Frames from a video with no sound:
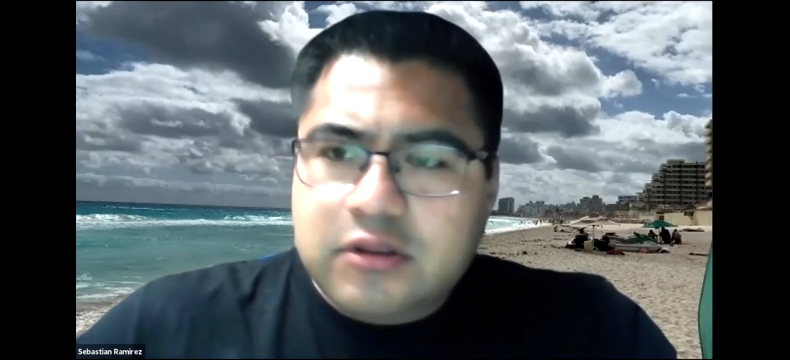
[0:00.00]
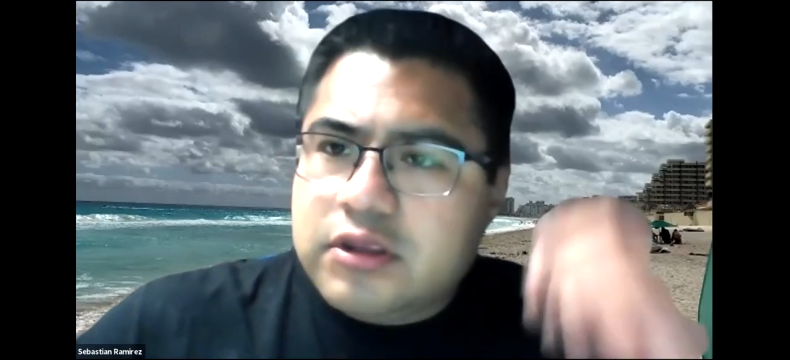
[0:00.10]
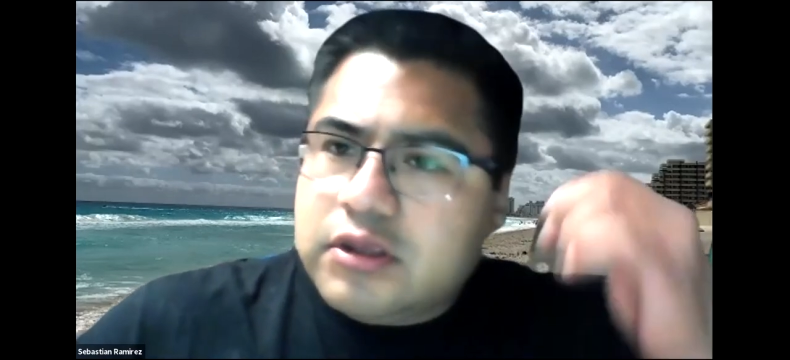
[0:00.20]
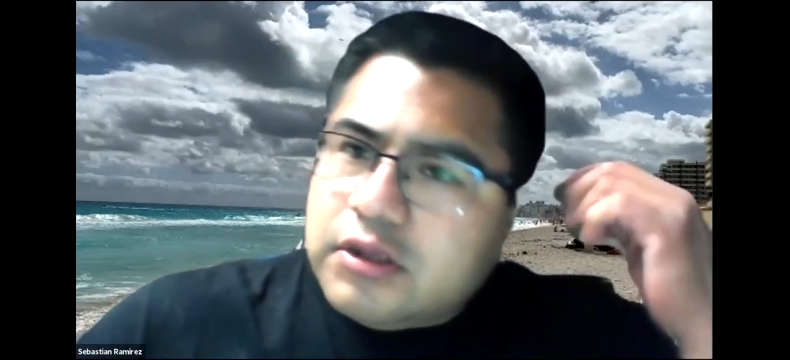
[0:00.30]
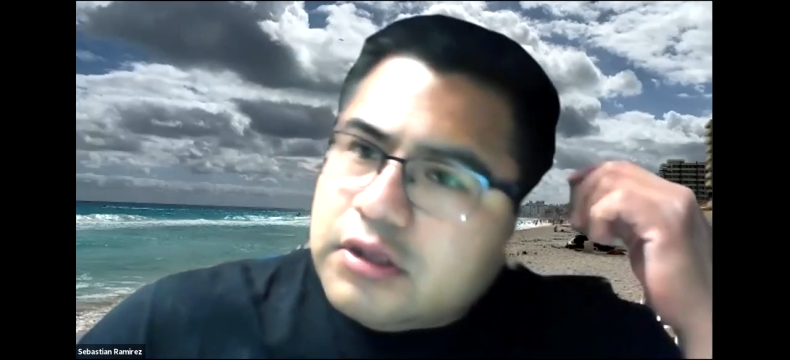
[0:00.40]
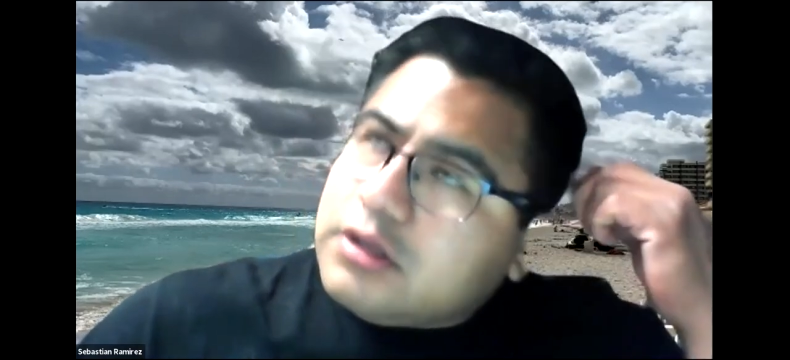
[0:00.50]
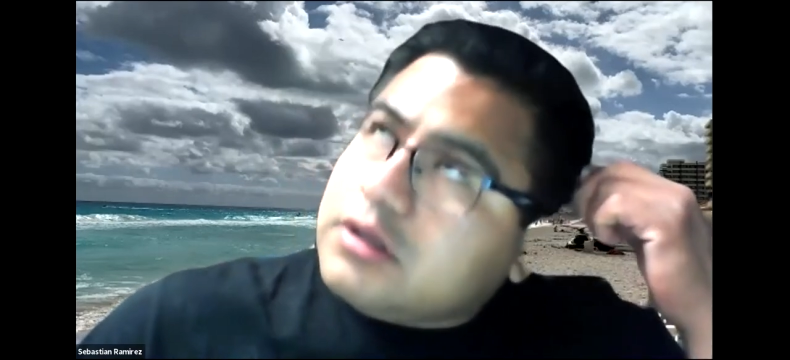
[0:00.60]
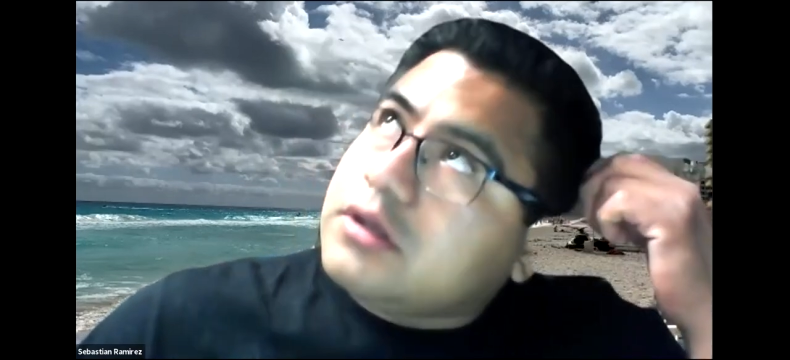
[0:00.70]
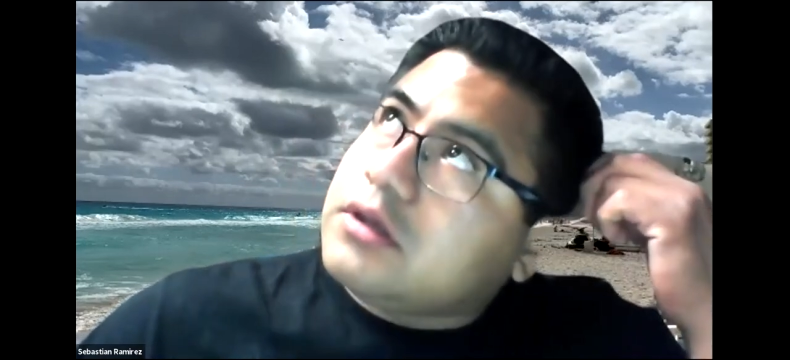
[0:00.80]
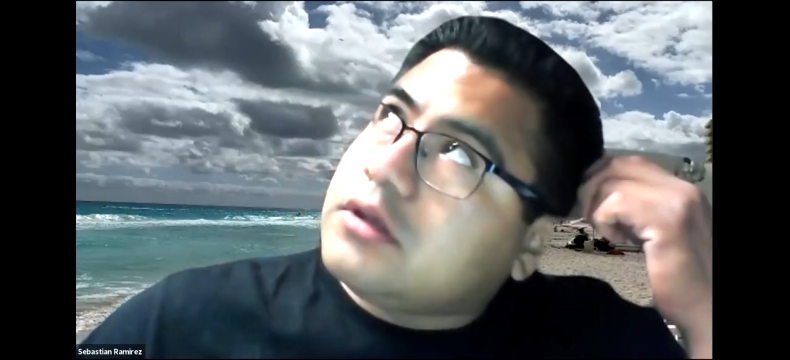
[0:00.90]

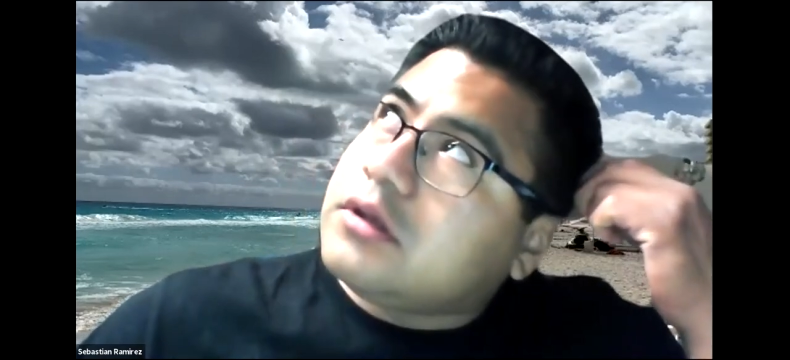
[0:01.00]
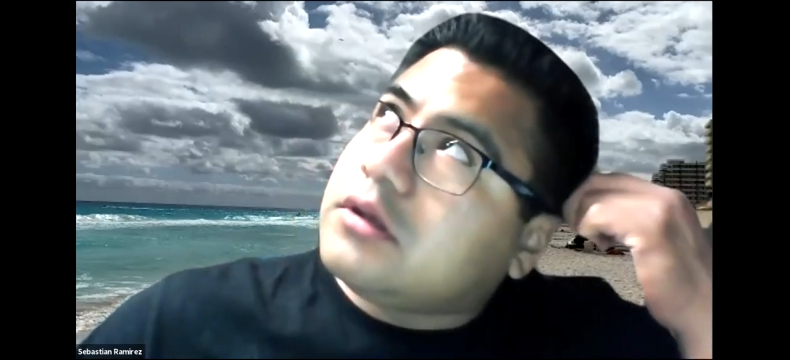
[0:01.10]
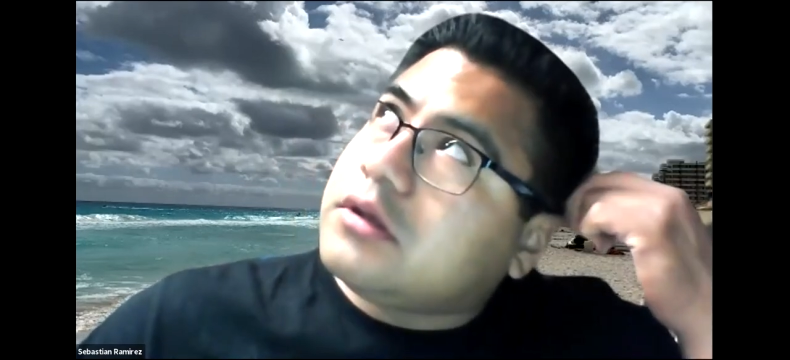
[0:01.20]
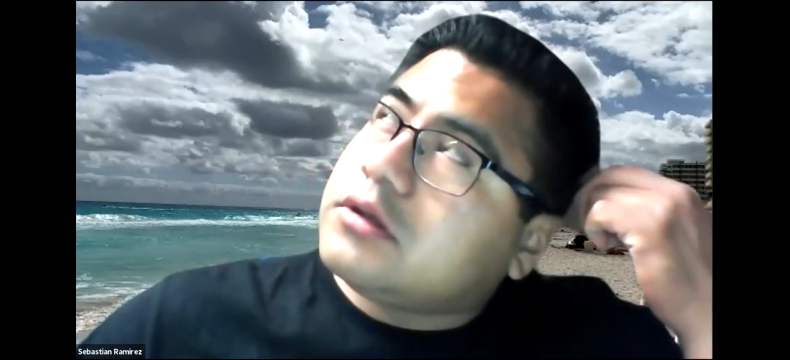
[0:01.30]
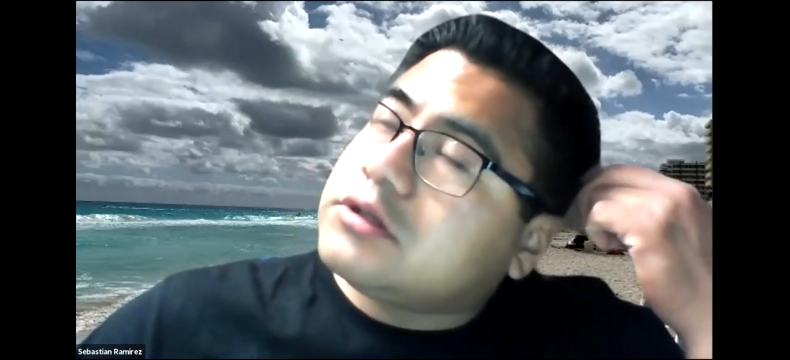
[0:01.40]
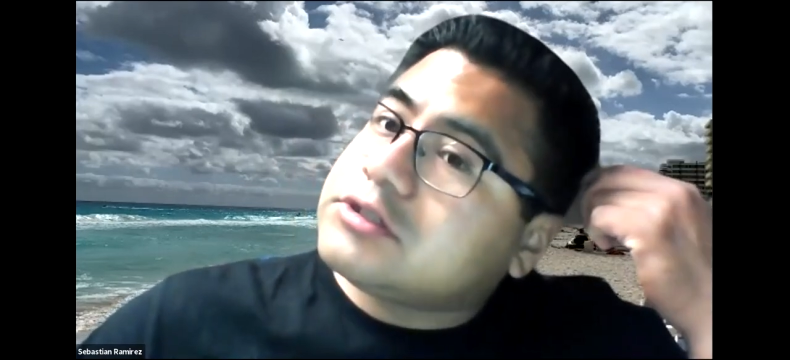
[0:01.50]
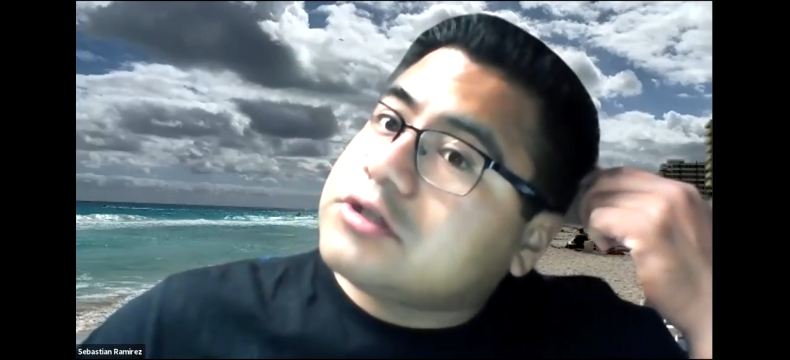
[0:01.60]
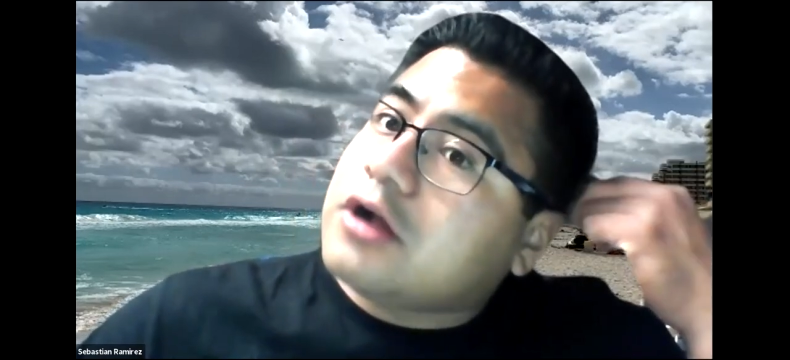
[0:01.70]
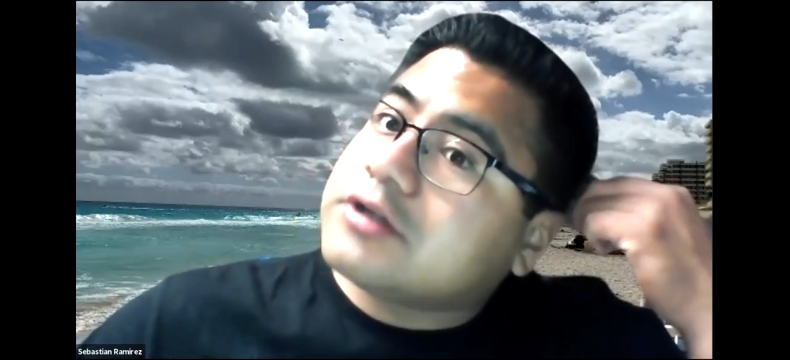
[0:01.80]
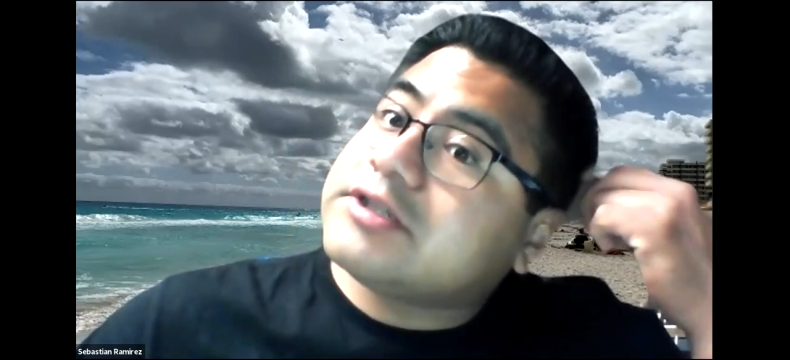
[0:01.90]
the stock